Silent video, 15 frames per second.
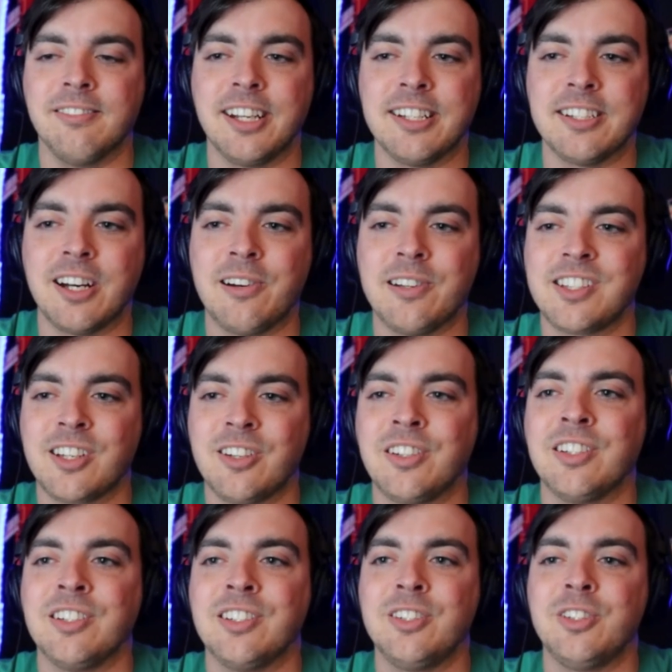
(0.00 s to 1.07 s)
he's always
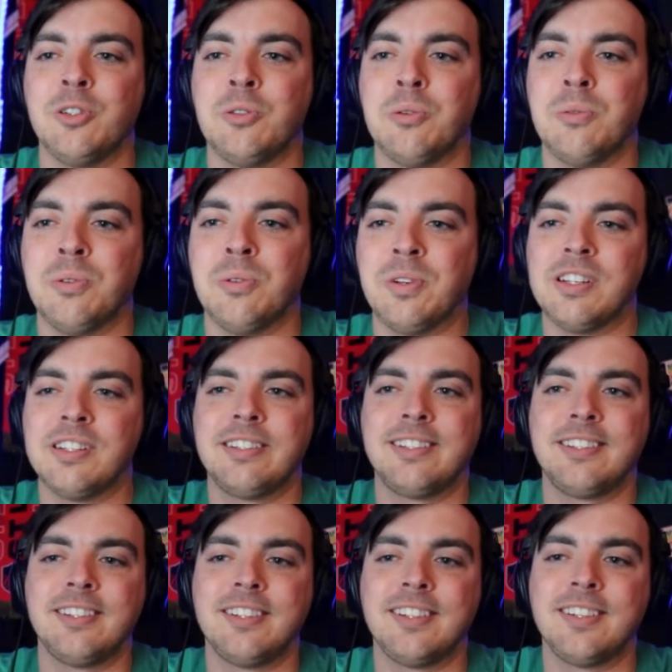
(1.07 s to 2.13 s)
going to.
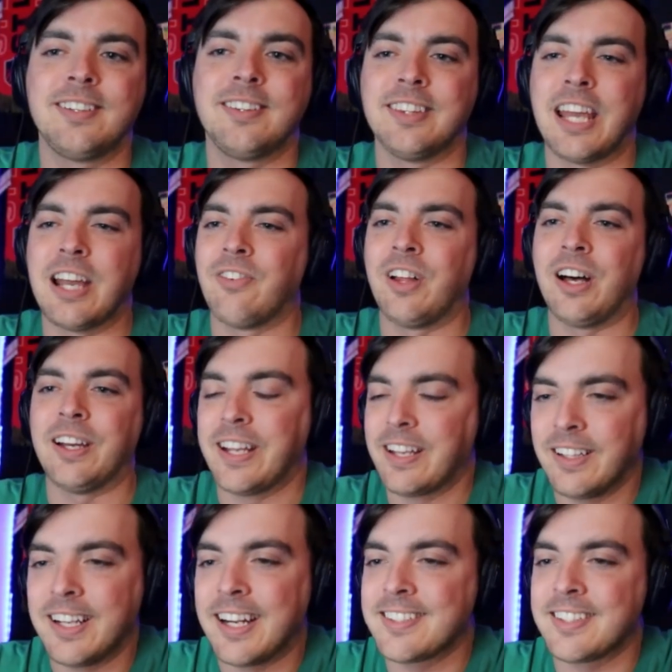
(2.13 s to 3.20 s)
They have a lot.
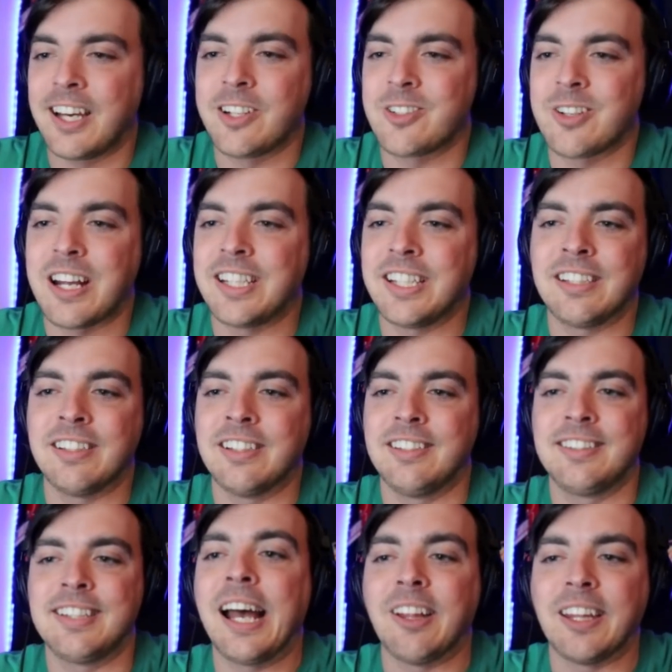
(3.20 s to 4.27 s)
England has a lot of striking
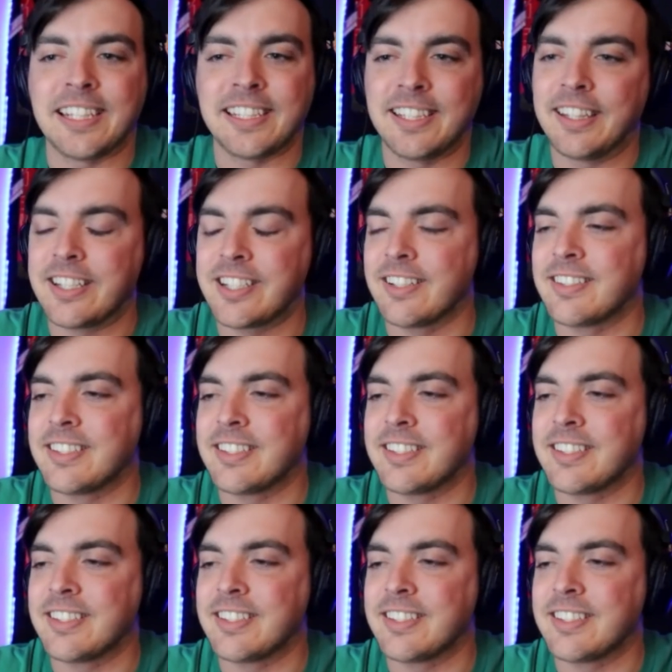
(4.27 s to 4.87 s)
talent. Let's Do just